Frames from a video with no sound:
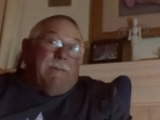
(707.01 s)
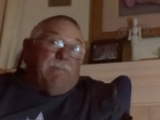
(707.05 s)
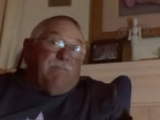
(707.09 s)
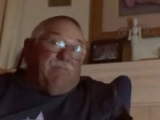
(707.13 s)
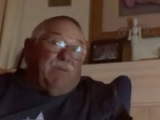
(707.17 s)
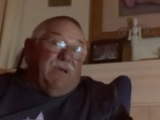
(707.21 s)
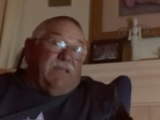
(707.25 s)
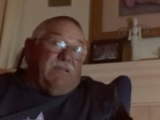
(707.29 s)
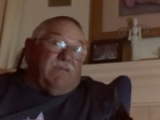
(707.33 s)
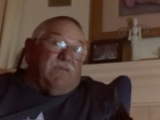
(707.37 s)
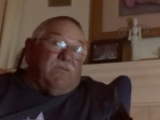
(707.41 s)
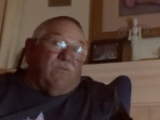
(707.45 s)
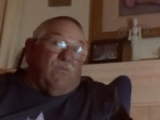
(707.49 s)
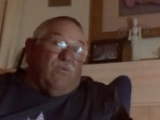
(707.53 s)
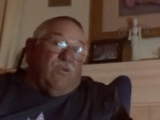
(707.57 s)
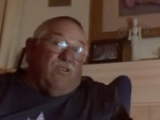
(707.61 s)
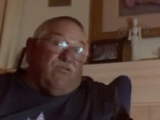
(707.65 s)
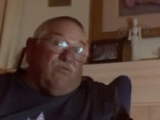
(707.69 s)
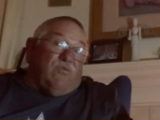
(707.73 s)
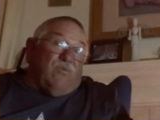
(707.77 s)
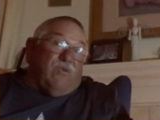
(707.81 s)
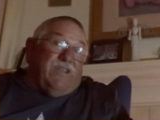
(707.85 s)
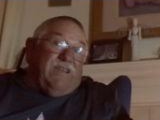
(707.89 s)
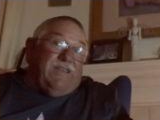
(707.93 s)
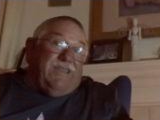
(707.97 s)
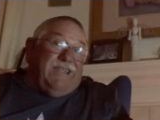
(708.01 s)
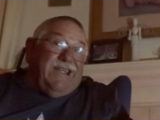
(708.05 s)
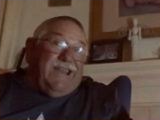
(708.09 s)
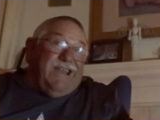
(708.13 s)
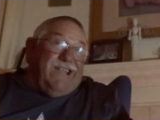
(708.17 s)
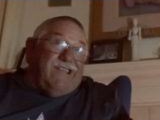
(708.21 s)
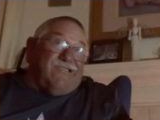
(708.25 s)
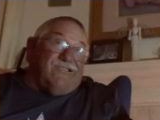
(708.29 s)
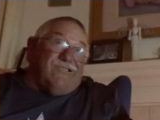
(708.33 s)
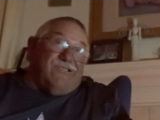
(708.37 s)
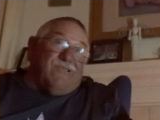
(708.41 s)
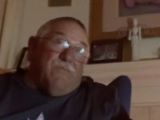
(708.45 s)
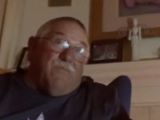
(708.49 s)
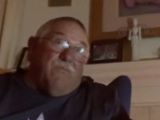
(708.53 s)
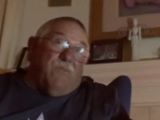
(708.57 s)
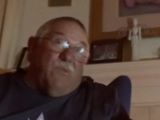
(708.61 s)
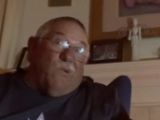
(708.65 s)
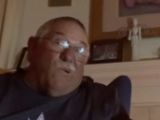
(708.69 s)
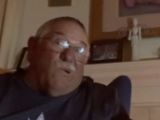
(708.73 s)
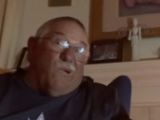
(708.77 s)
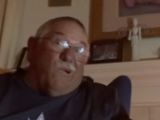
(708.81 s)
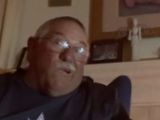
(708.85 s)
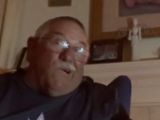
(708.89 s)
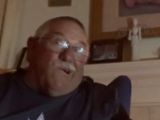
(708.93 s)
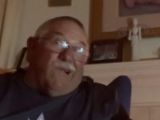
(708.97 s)
But what's one dentist,
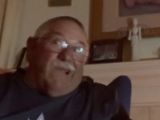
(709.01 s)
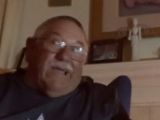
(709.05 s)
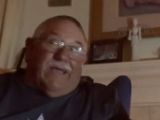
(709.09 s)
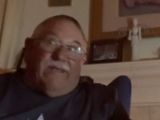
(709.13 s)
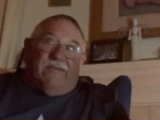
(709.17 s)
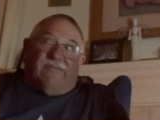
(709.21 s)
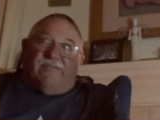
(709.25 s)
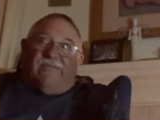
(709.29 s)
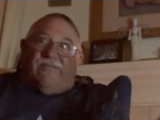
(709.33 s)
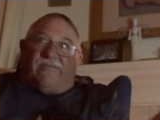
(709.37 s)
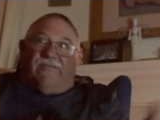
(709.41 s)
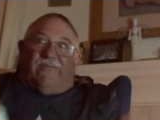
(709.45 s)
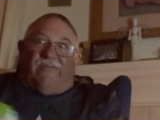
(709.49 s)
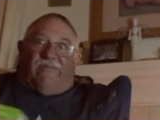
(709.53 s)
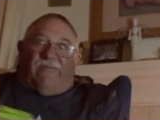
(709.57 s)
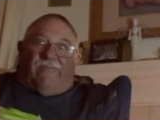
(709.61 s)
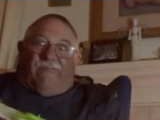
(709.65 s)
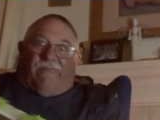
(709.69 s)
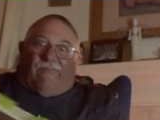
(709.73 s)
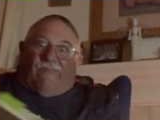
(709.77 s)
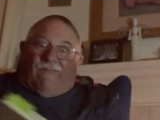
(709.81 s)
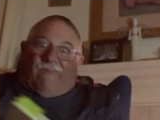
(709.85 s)
more or less?